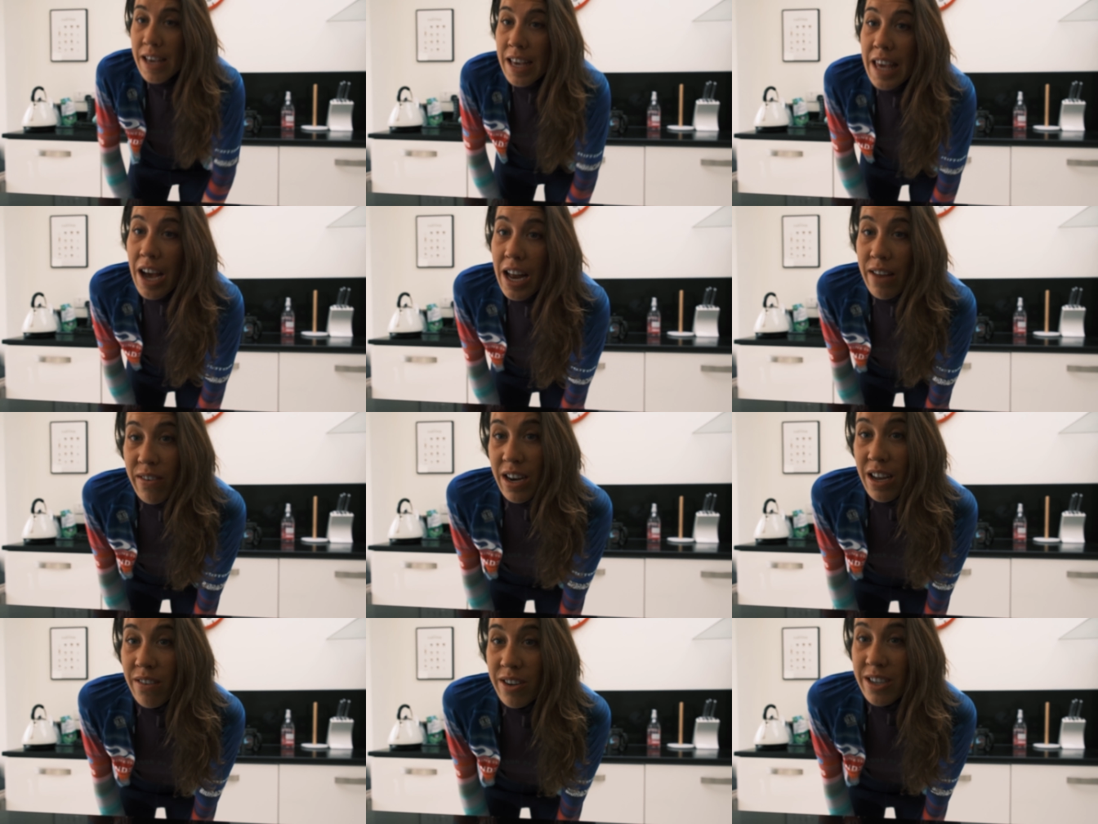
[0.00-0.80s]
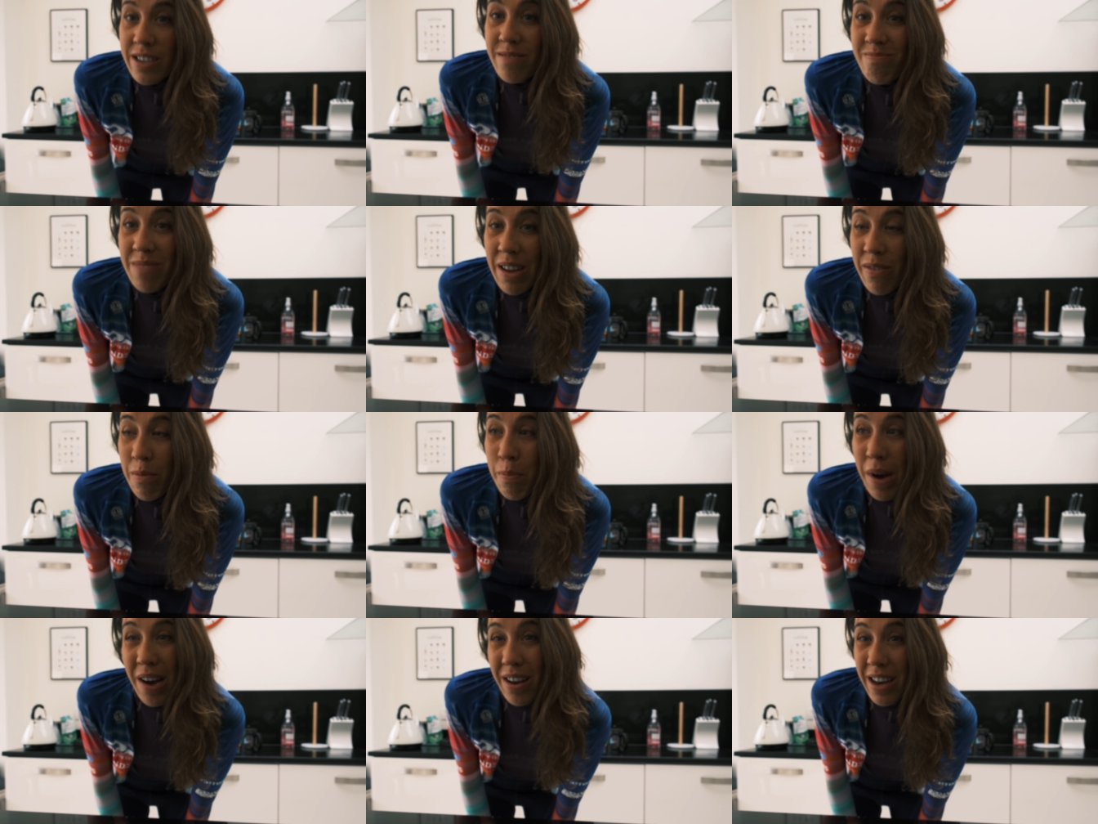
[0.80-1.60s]
Yeah, I live in London, live in
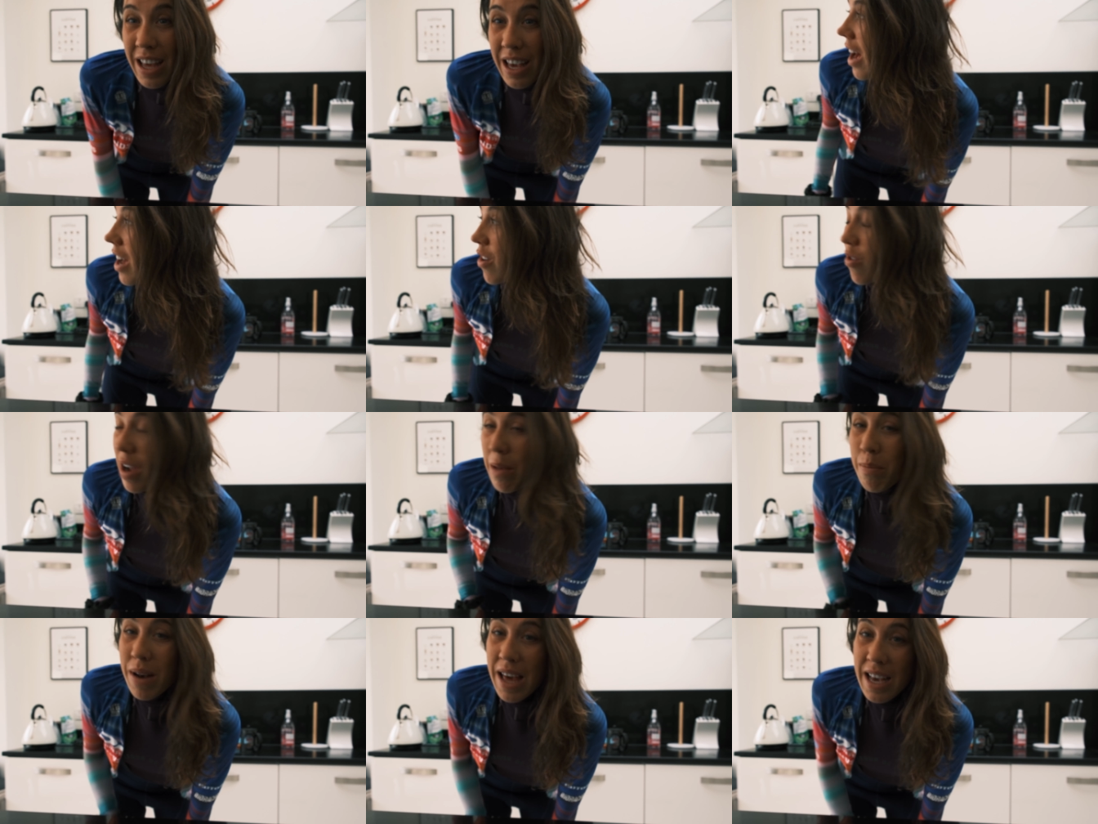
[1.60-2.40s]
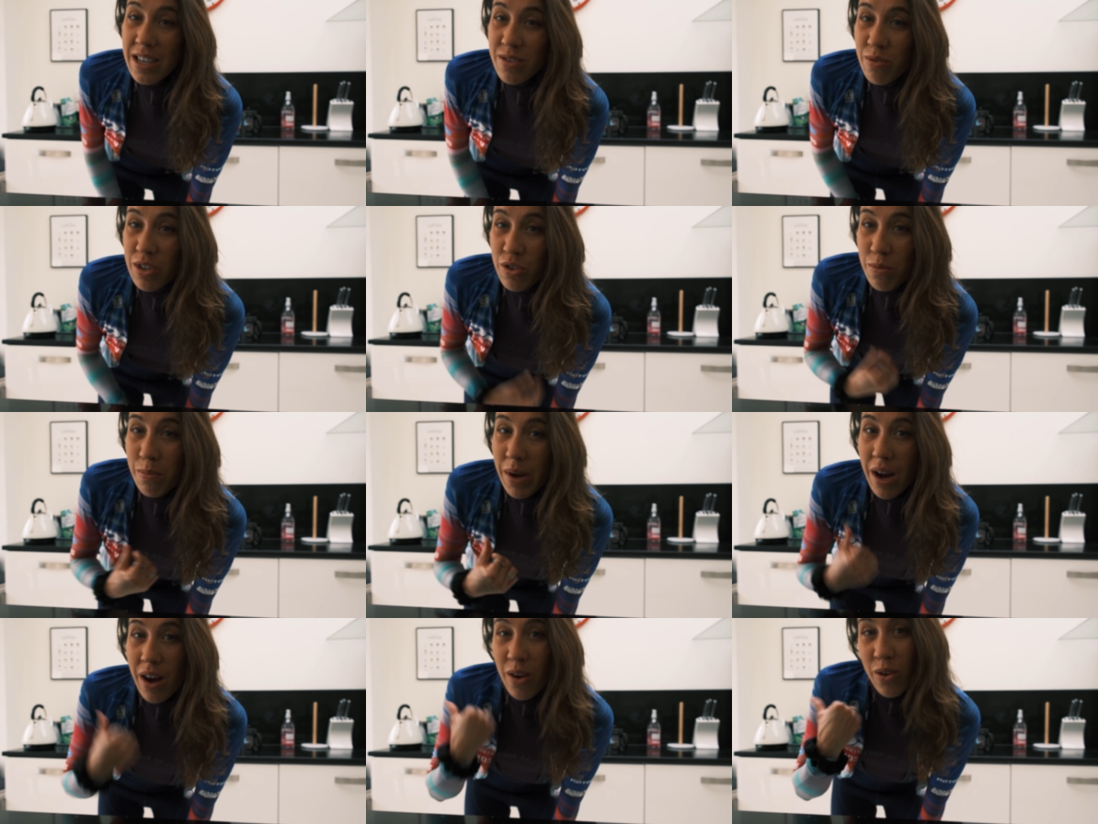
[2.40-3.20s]
Putney. A great place, Richmond
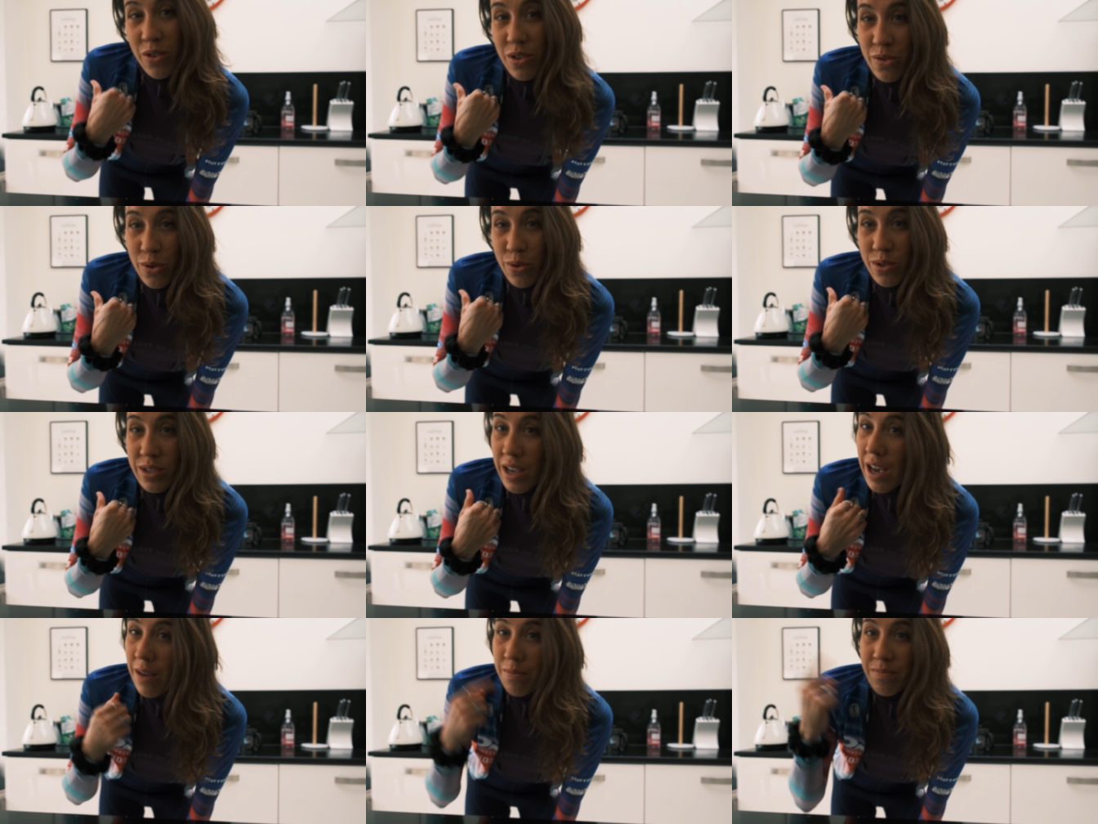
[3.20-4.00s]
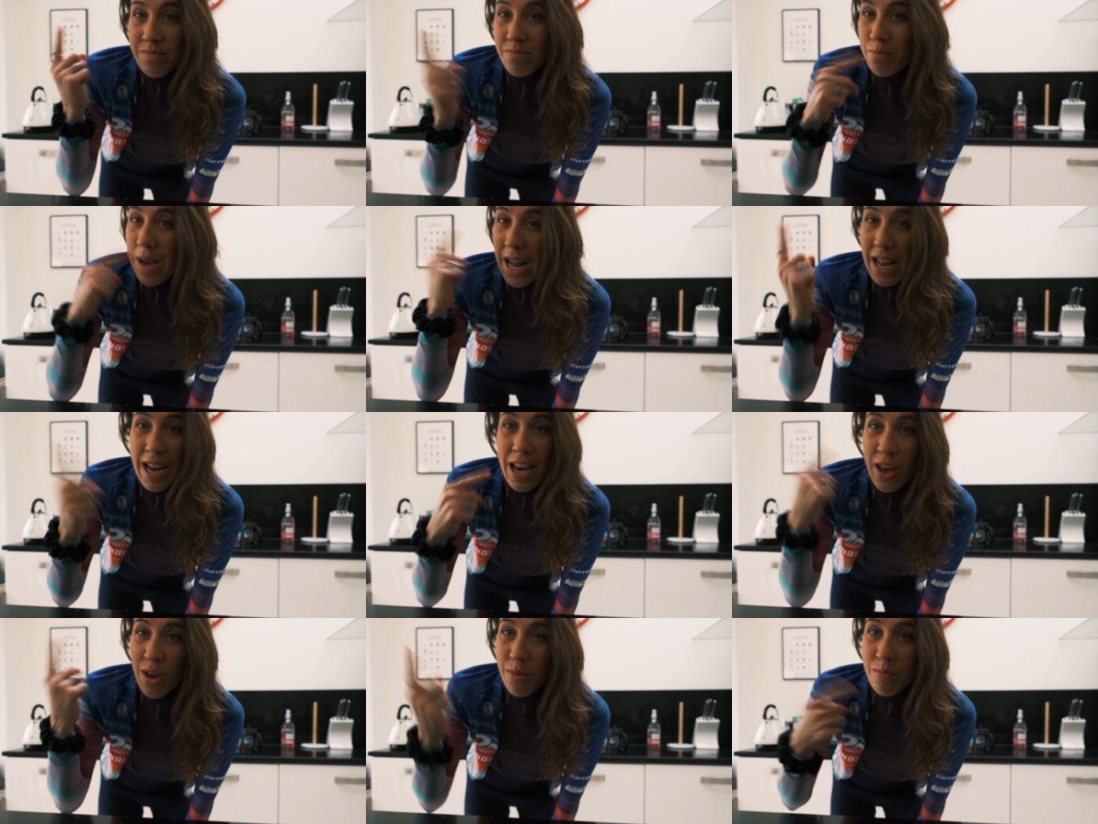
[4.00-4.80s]
Park, on the doorstep.
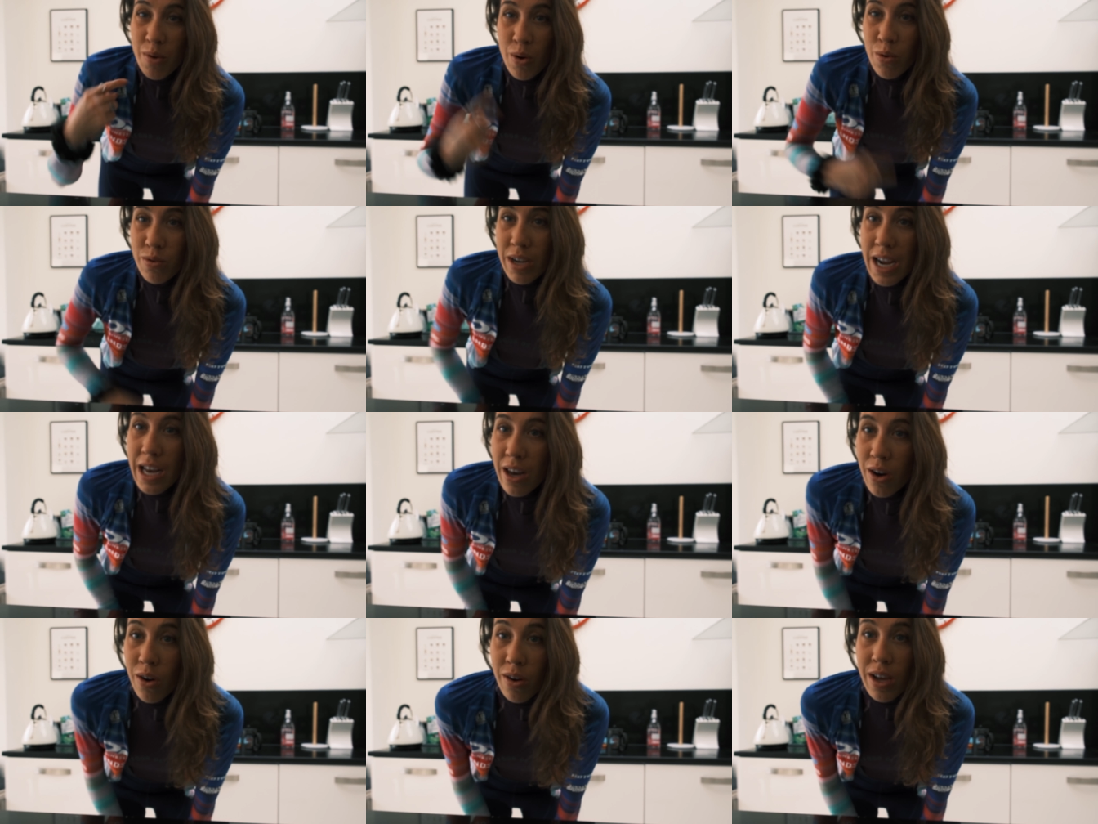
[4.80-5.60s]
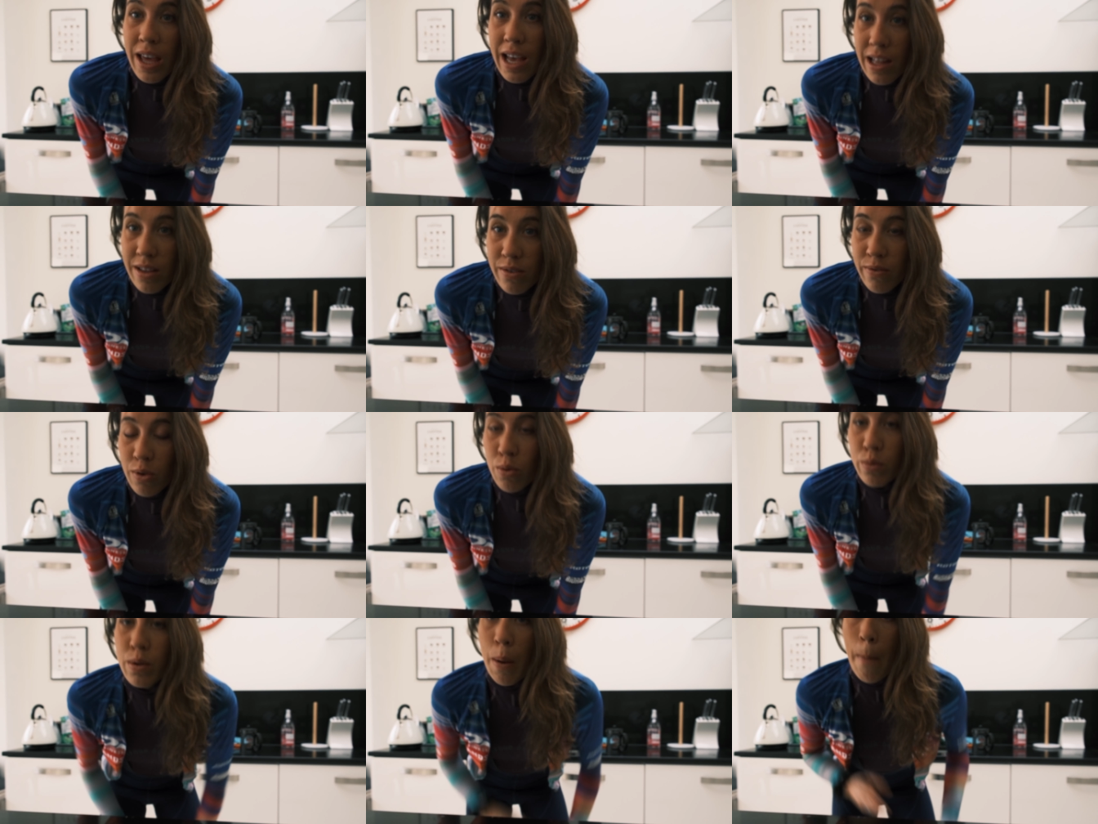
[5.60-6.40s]
Ballet loop, all day long,
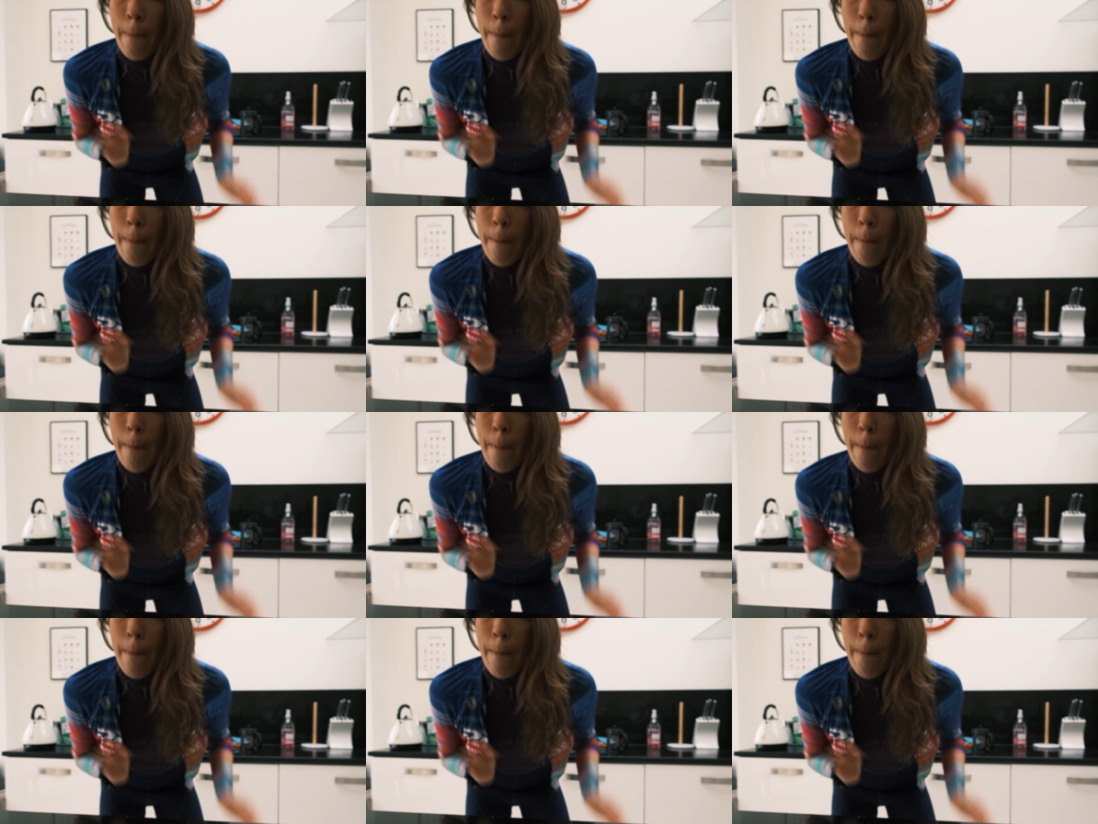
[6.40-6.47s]
intervals.